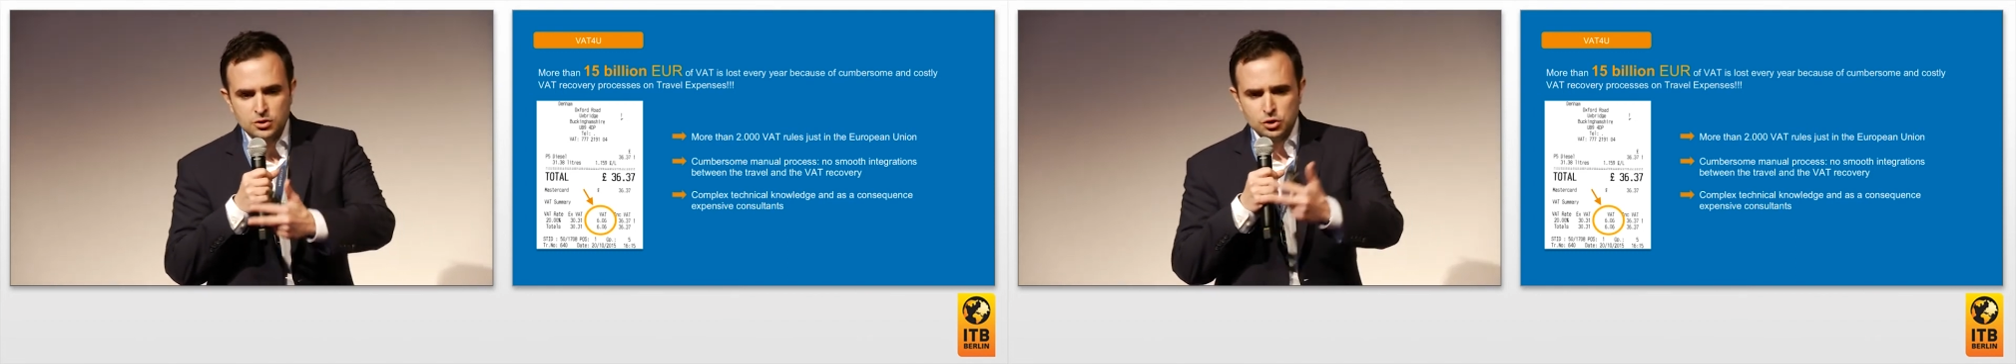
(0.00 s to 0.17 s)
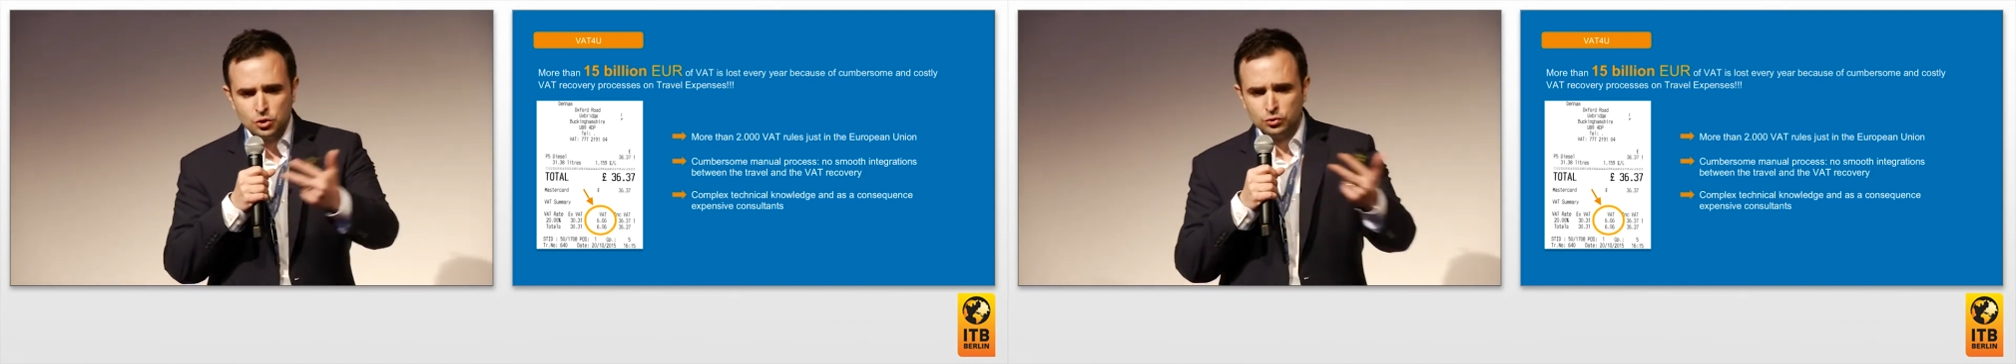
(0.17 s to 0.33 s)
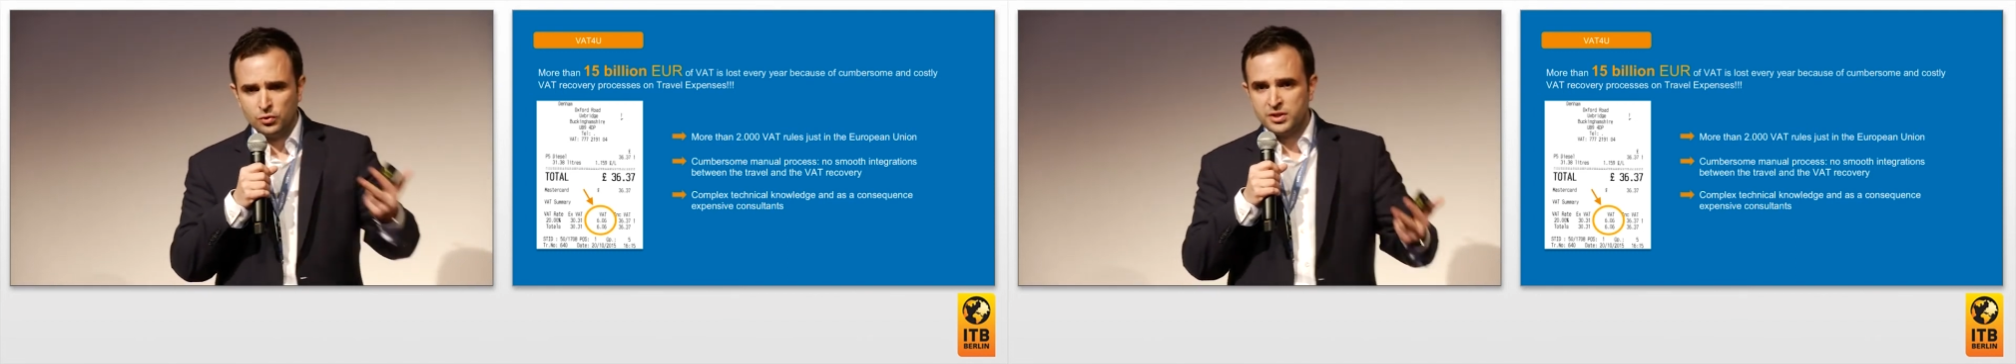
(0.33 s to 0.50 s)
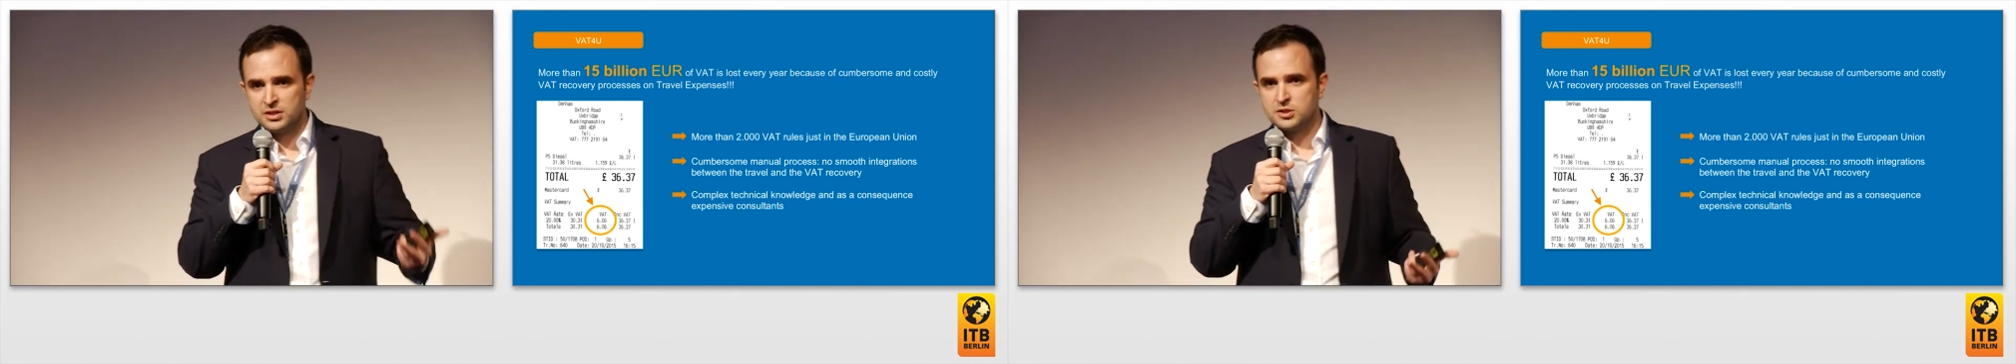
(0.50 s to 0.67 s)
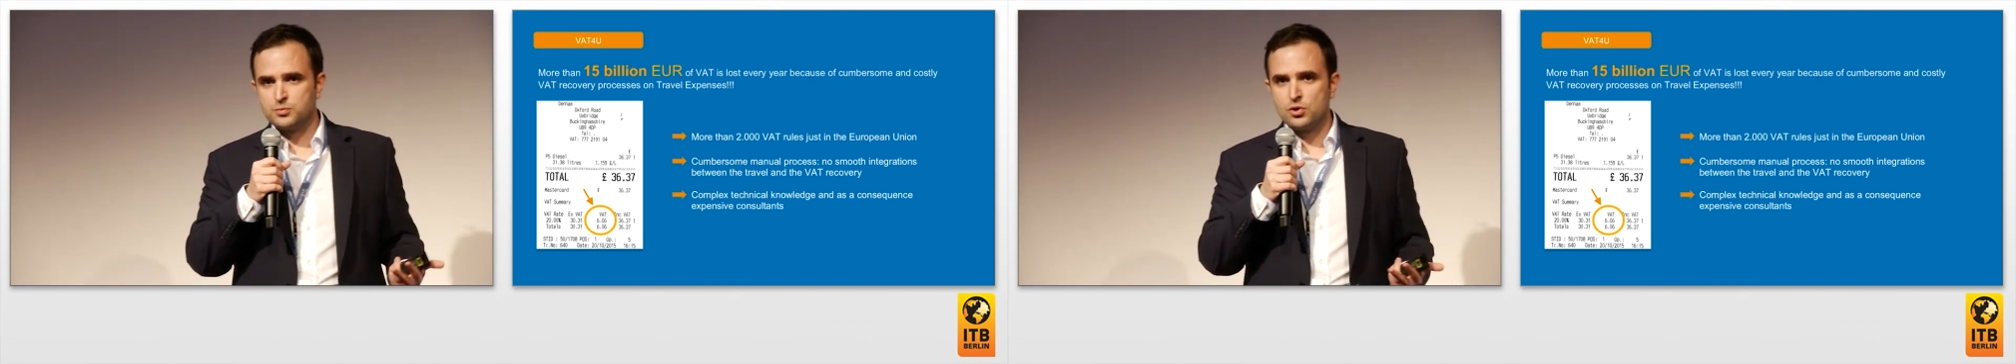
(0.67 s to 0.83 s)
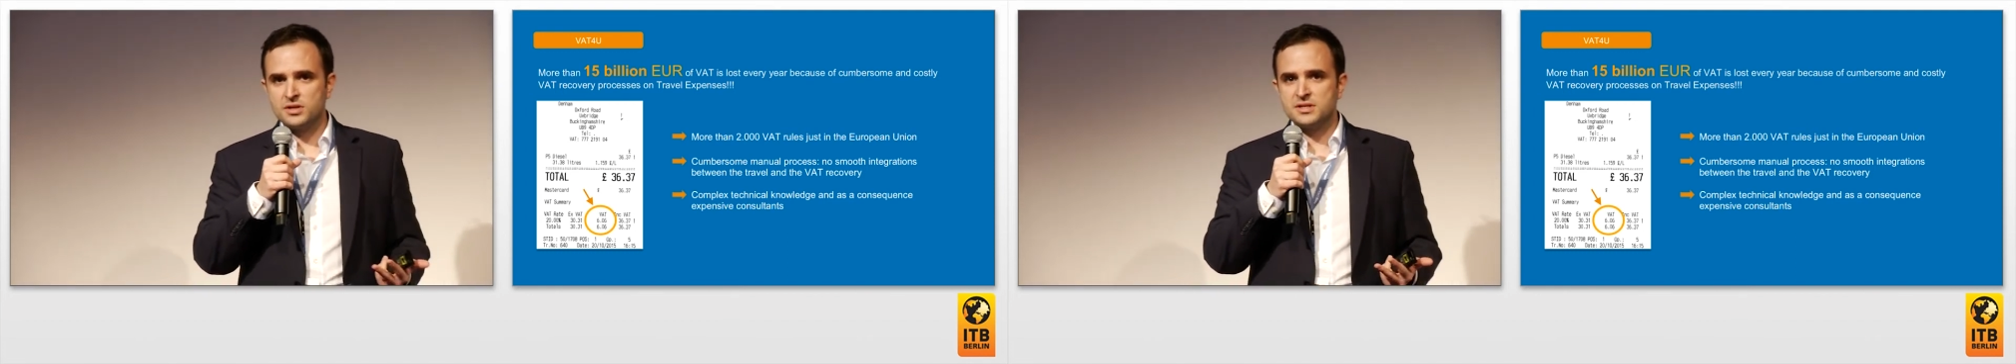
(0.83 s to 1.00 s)
due to these
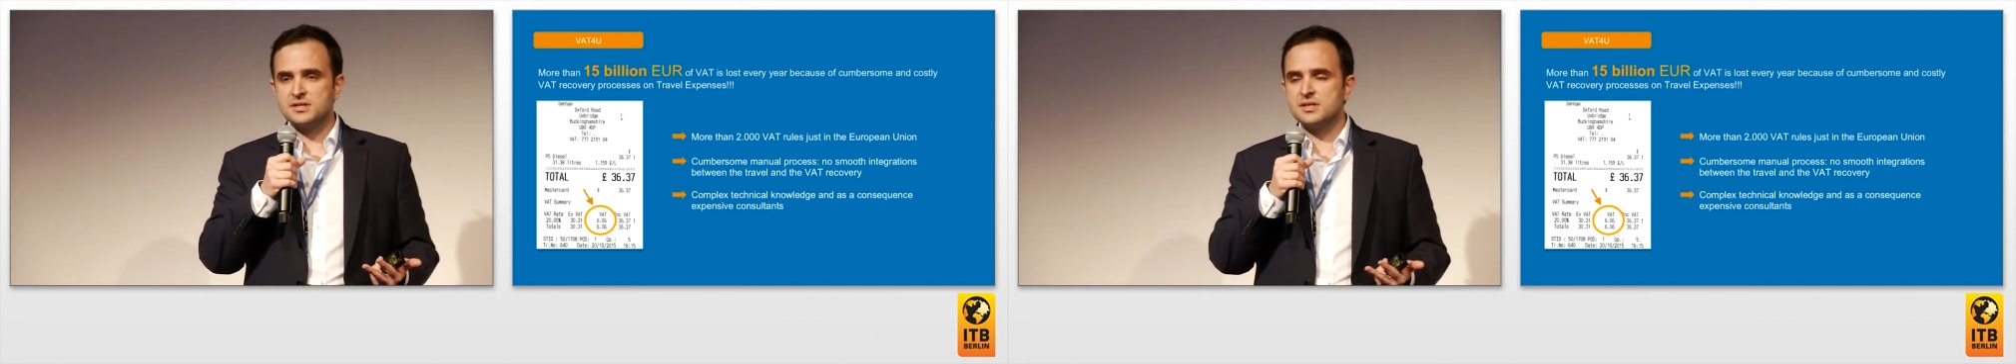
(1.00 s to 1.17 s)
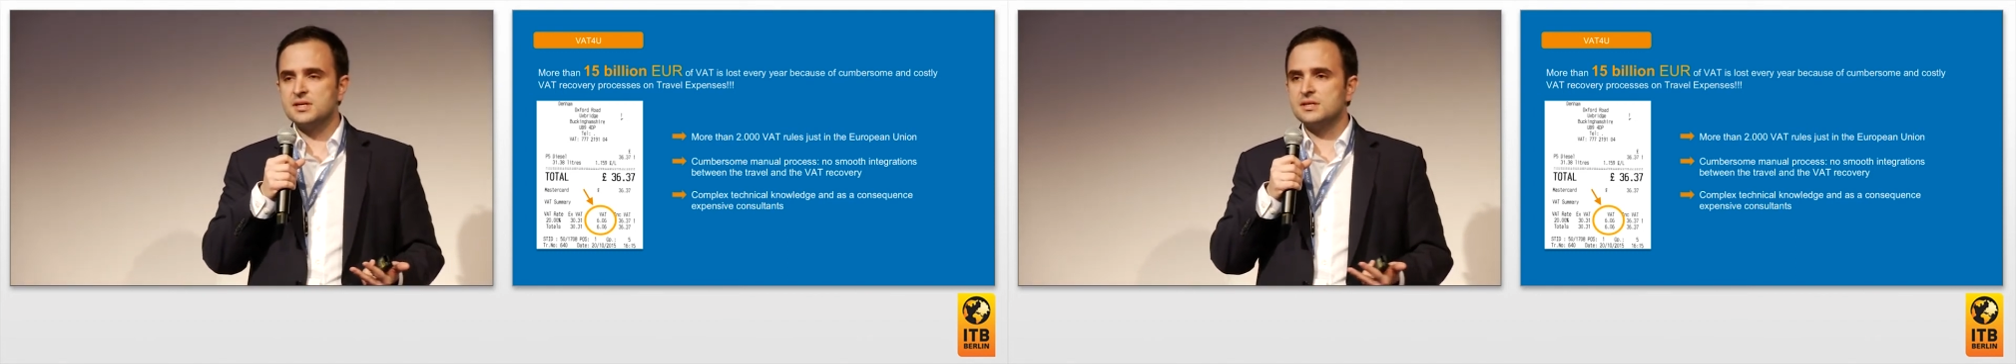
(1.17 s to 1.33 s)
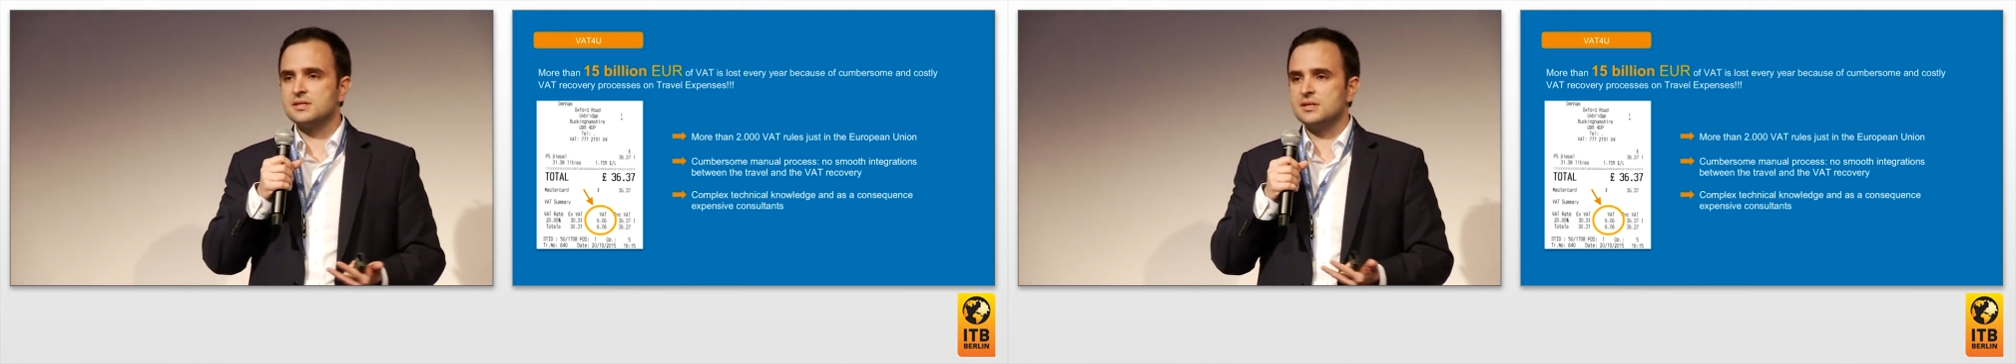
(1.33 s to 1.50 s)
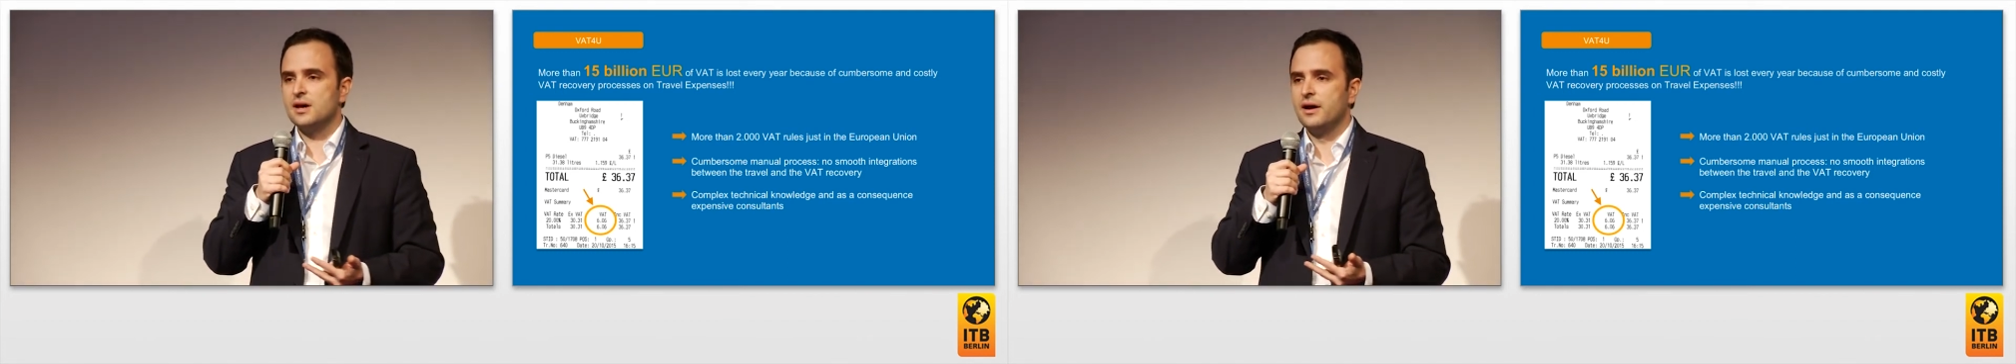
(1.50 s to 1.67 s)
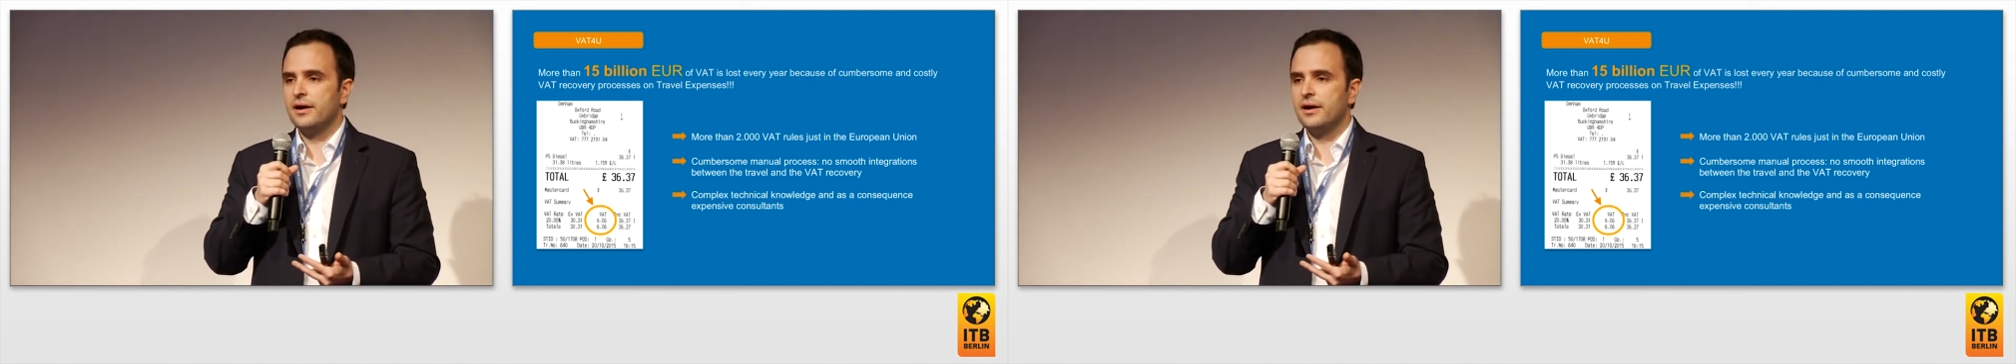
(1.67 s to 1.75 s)
processes,